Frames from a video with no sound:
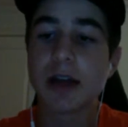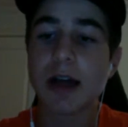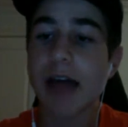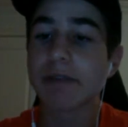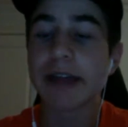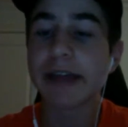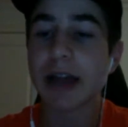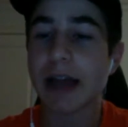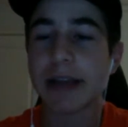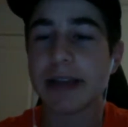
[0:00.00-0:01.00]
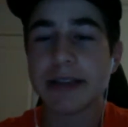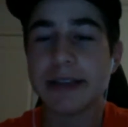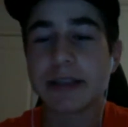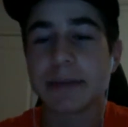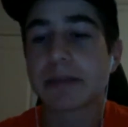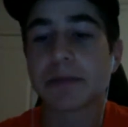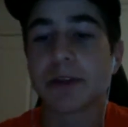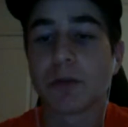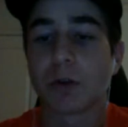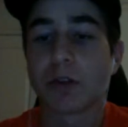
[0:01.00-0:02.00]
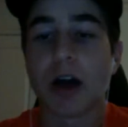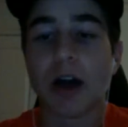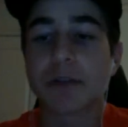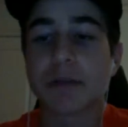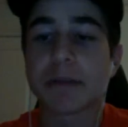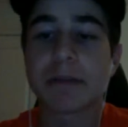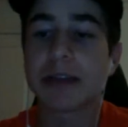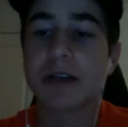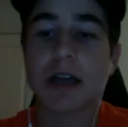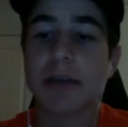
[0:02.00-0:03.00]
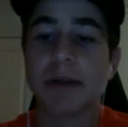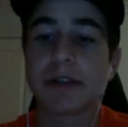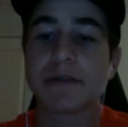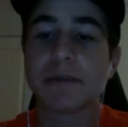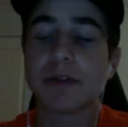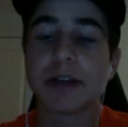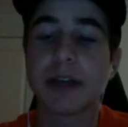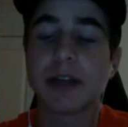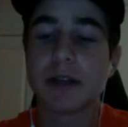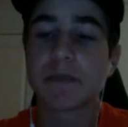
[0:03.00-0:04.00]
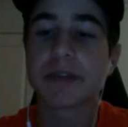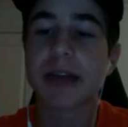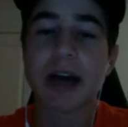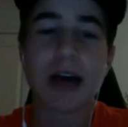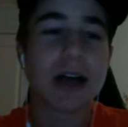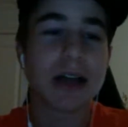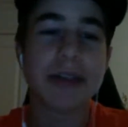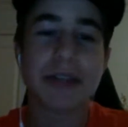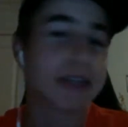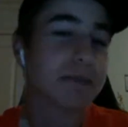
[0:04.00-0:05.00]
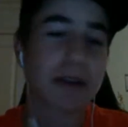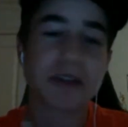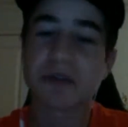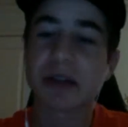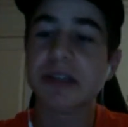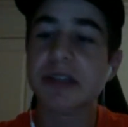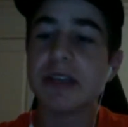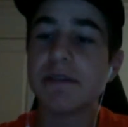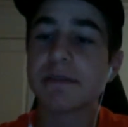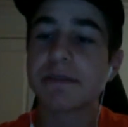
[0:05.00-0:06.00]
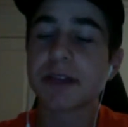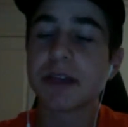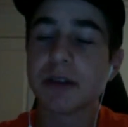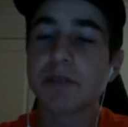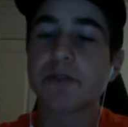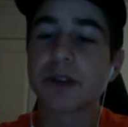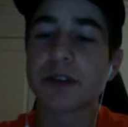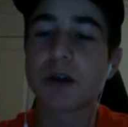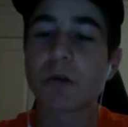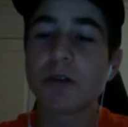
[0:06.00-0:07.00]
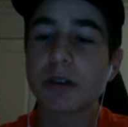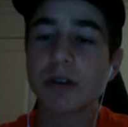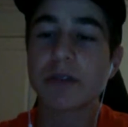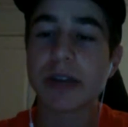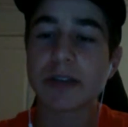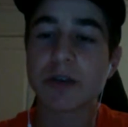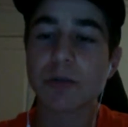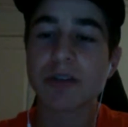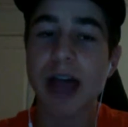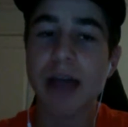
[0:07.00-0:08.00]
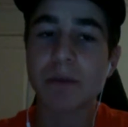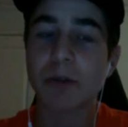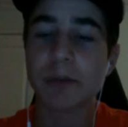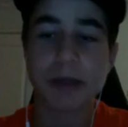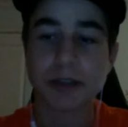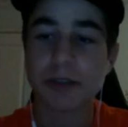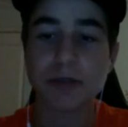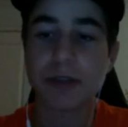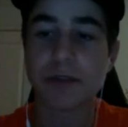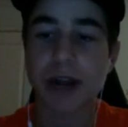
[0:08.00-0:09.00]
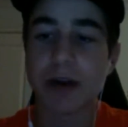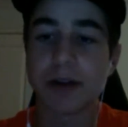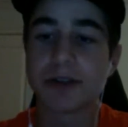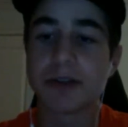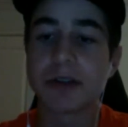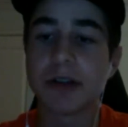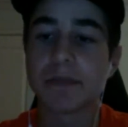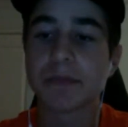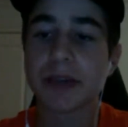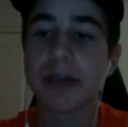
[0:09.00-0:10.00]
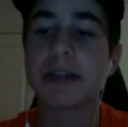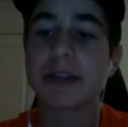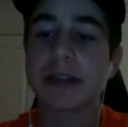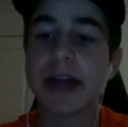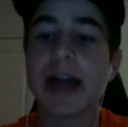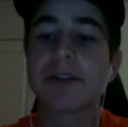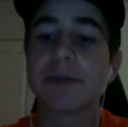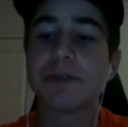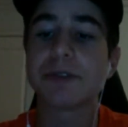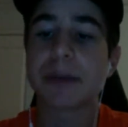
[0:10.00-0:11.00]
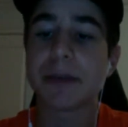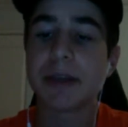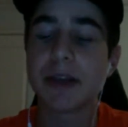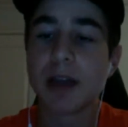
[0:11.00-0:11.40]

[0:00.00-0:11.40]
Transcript: I like he's the best player in the world, 100%, best hockey player to ever play. I think he's better than Gretzky even for his own time, only because it's two different eras. Yeah, I agree with you, Sammy.